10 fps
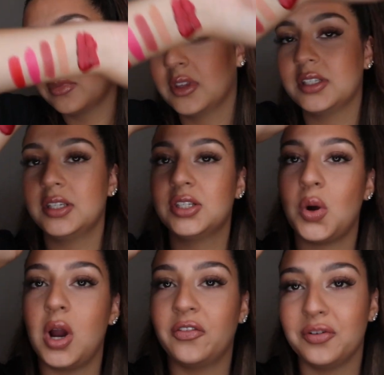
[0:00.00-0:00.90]
It's just so
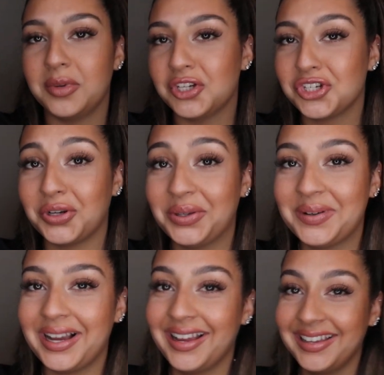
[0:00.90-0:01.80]
hard for me to show you
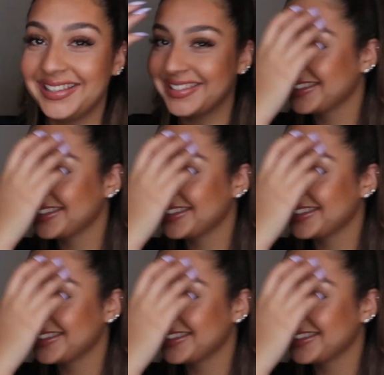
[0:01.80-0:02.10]
guys.